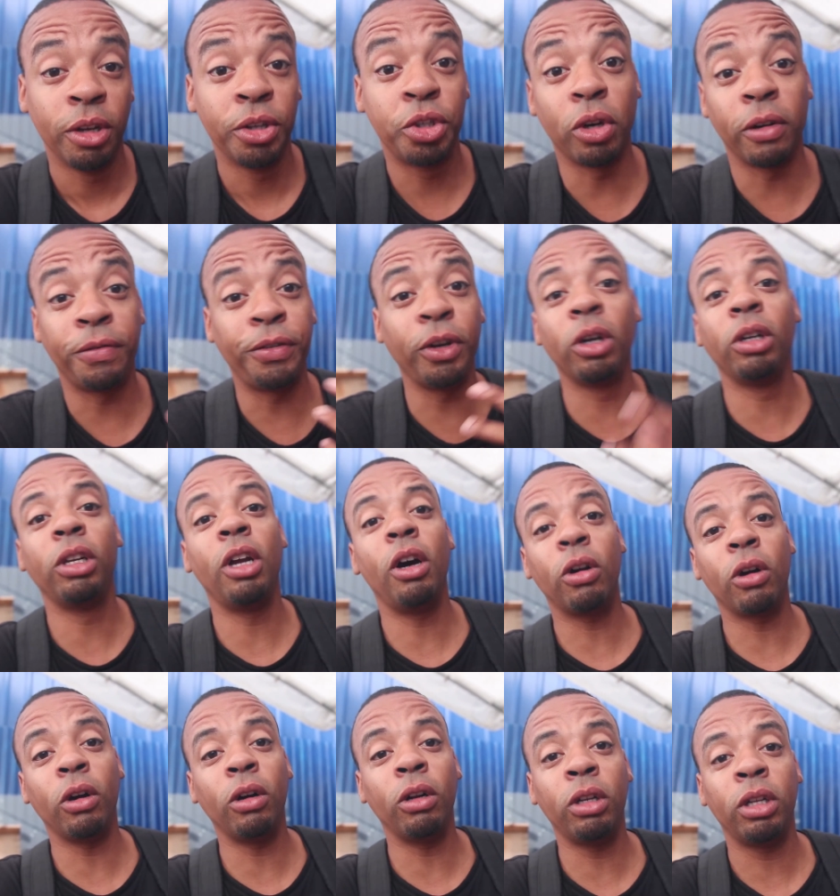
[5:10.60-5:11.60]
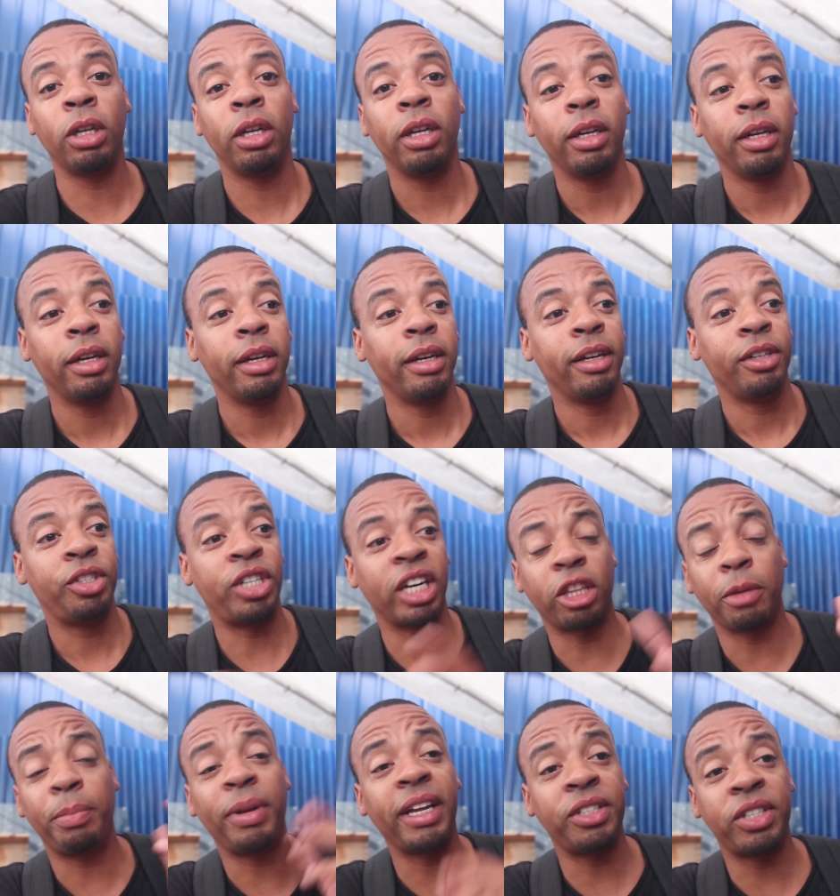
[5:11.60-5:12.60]
So if you're a local, check
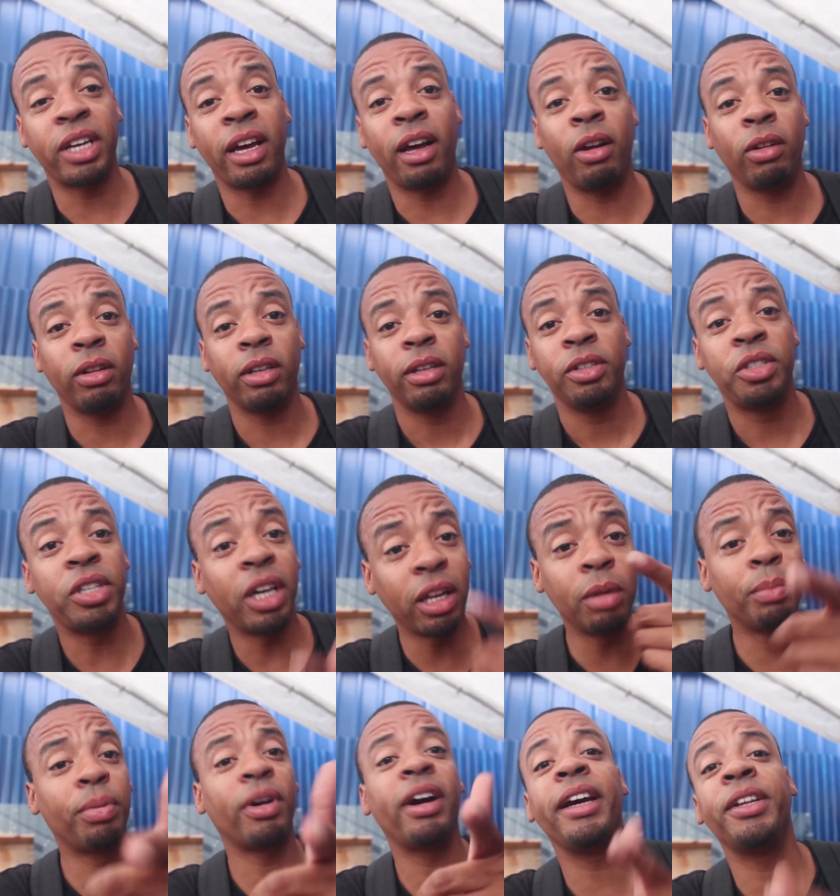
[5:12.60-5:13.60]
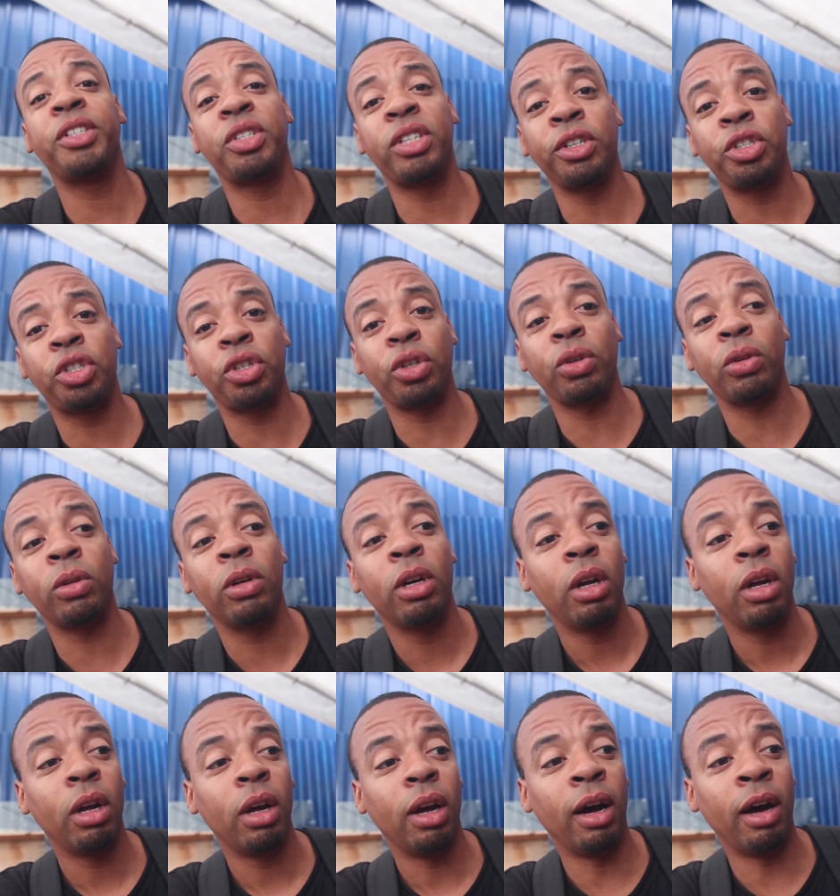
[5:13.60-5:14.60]
the place out. Tell them Brian sent you.
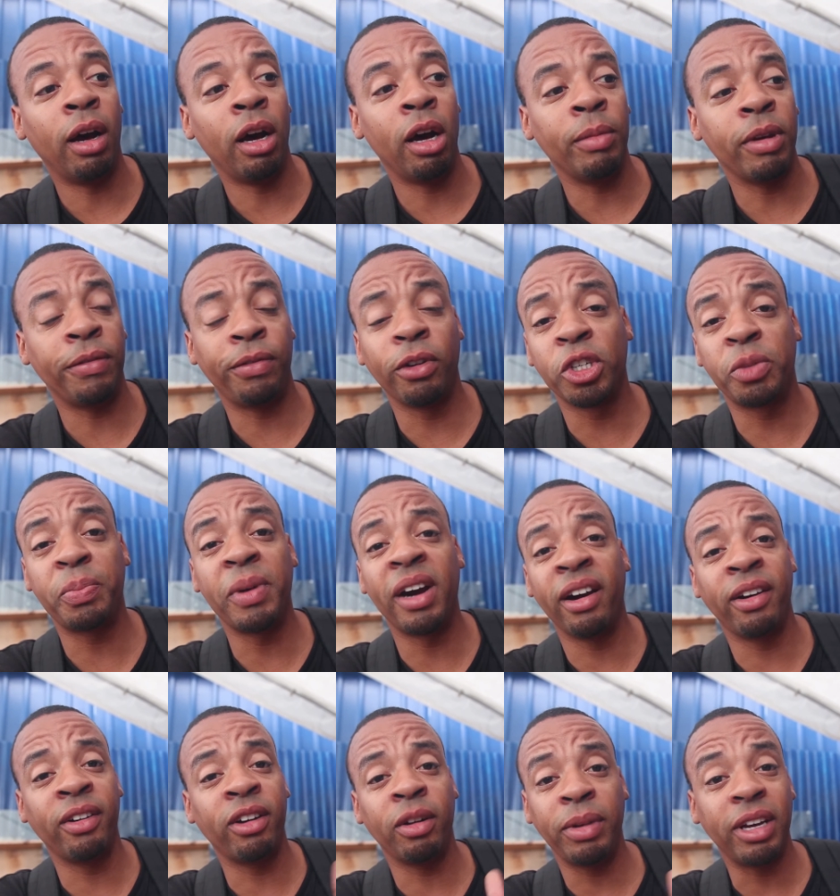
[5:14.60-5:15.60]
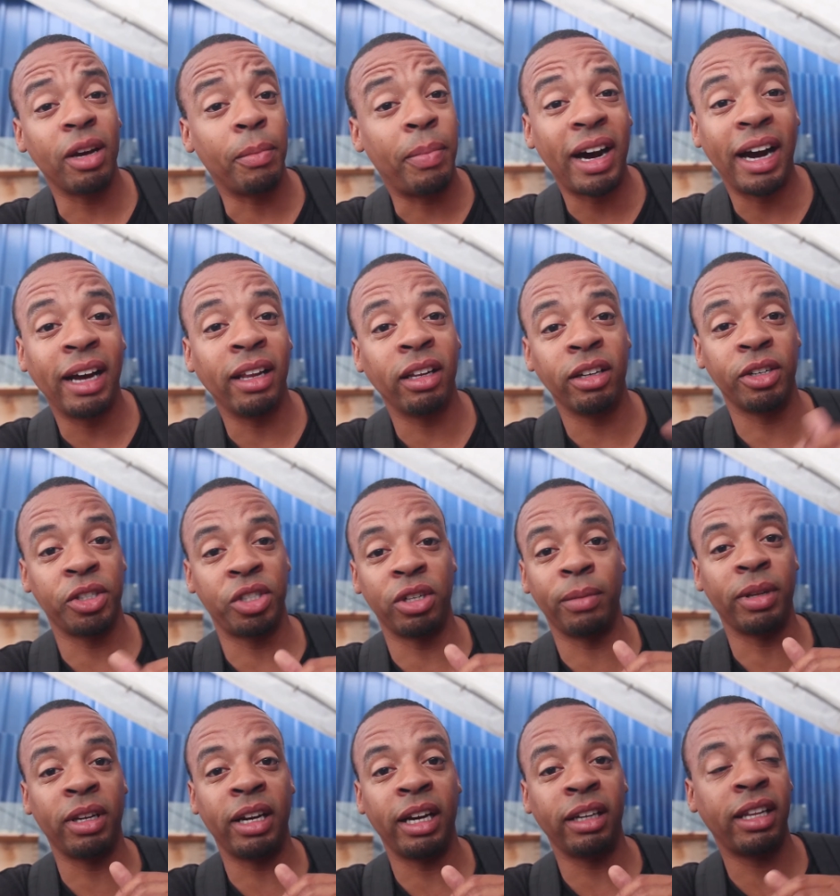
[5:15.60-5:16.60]
Um, if you're aspiring to be a pilot or
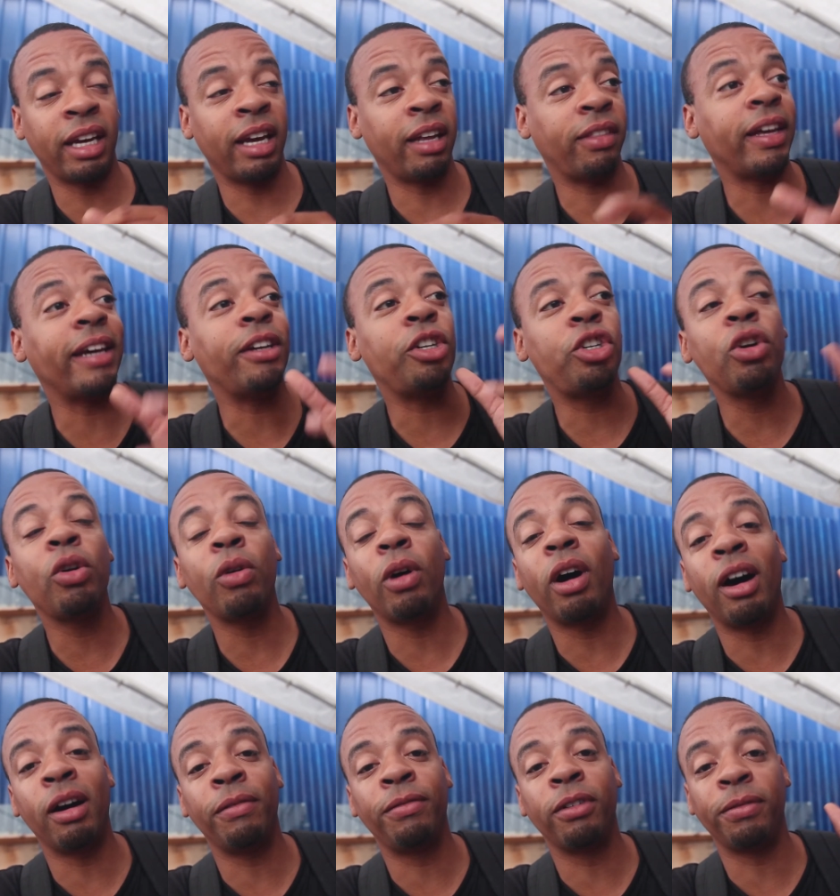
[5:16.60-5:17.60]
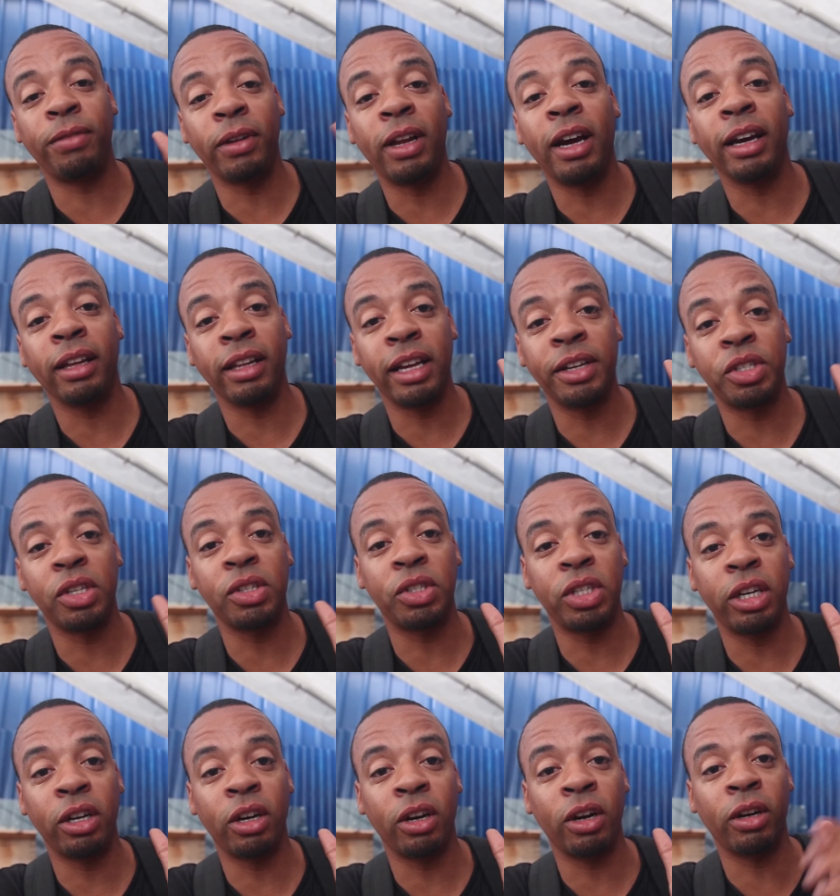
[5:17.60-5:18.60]
something like that, they do offer flying lessons
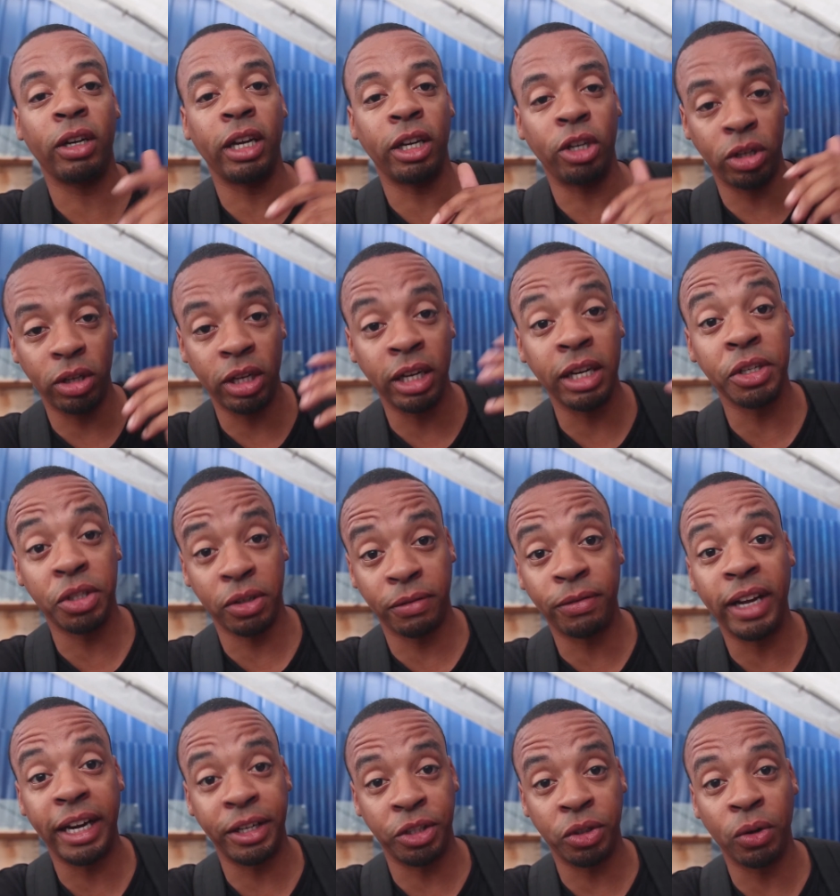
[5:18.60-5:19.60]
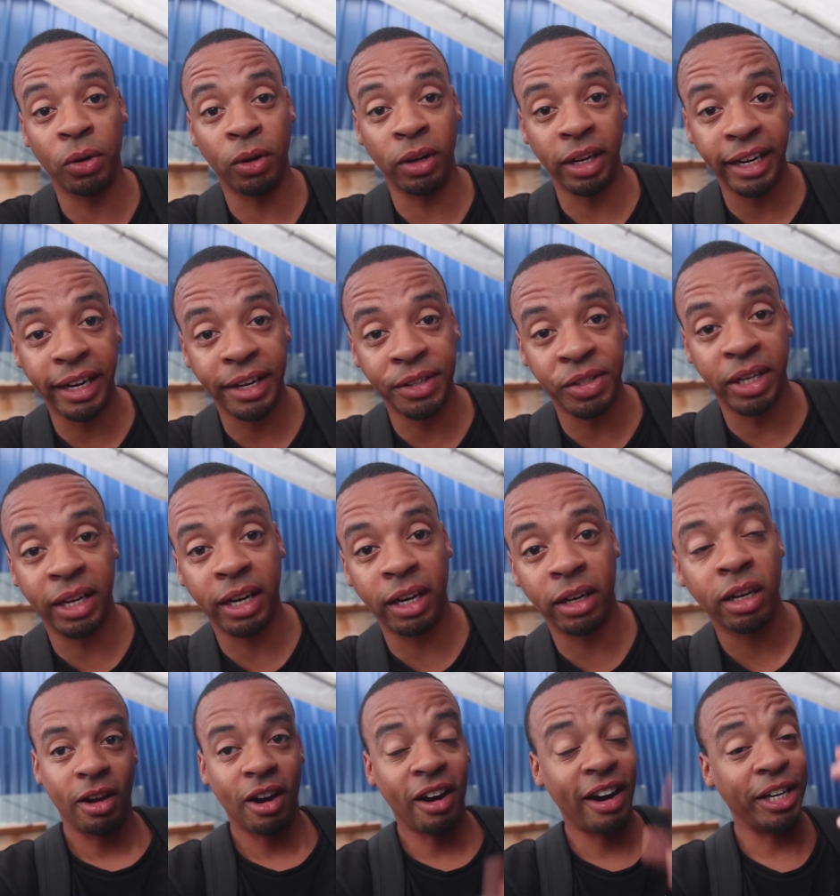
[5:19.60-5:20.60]
here. They, it is a flight school, like I said.
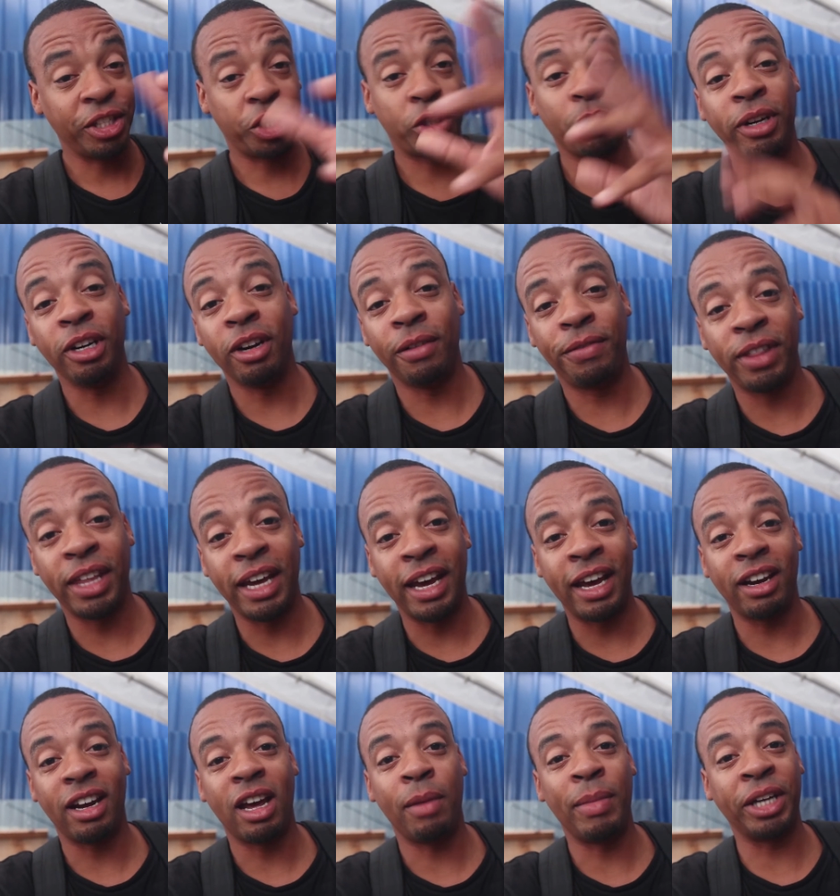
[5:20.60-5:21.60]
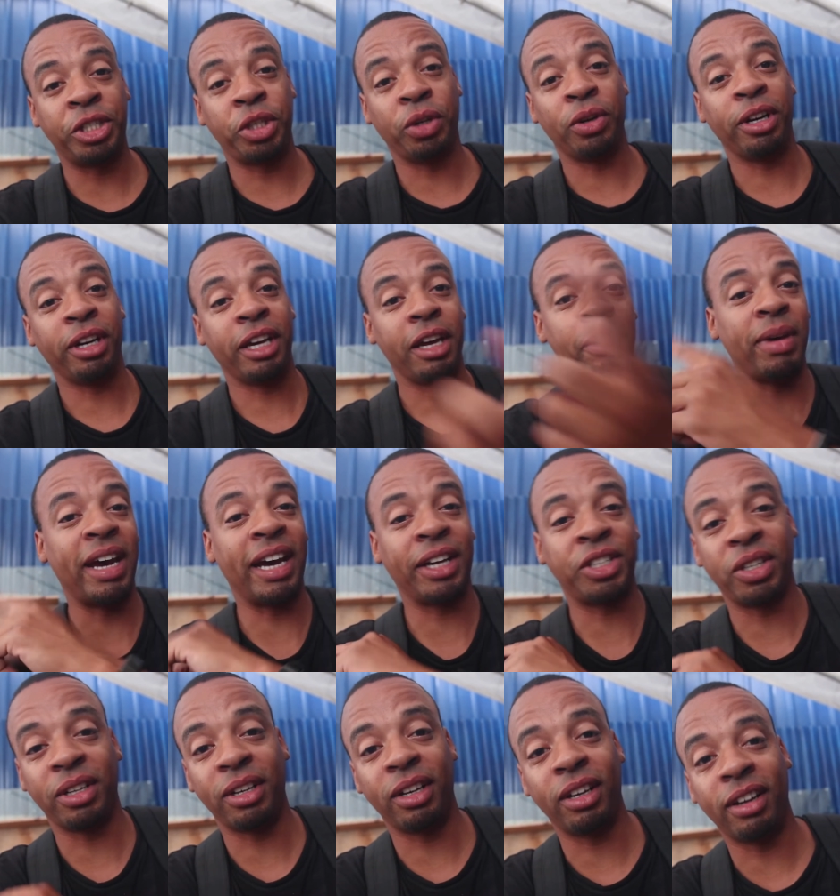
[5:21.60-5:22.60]
All right, so enough of that. I'm actually gonna get back
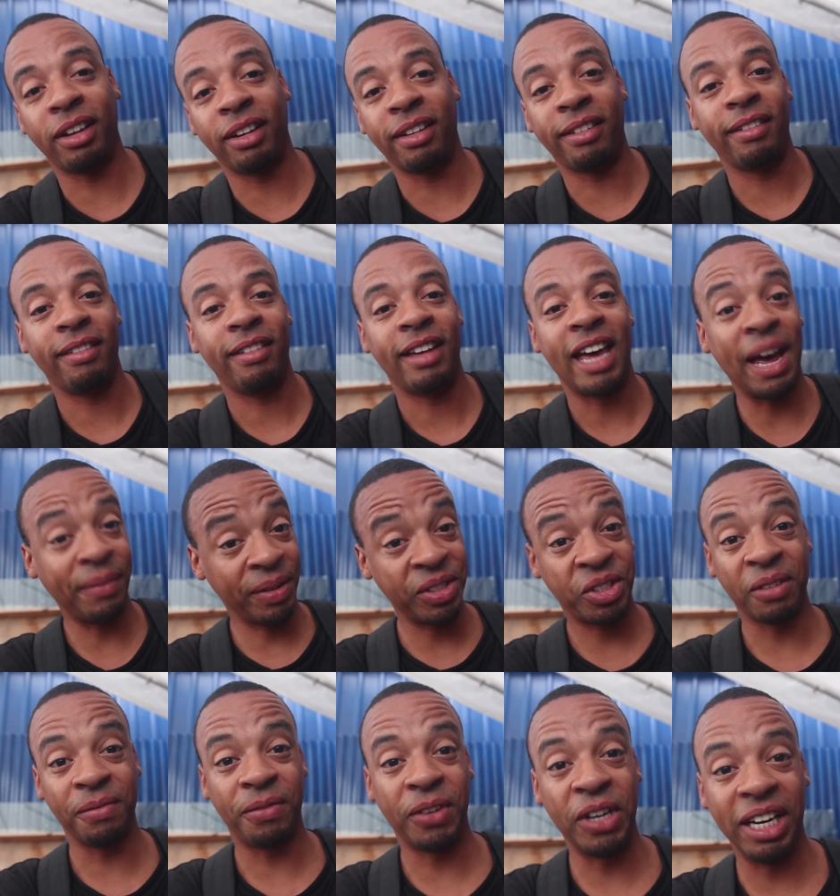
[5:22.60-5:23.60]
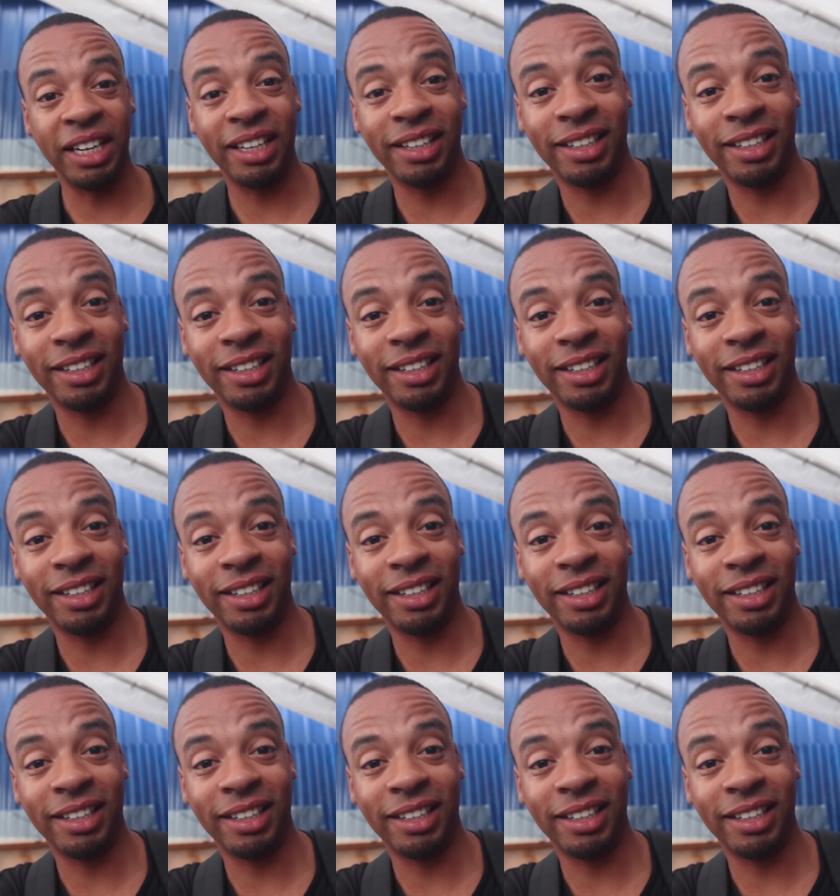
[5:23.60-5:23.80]
to having some fun.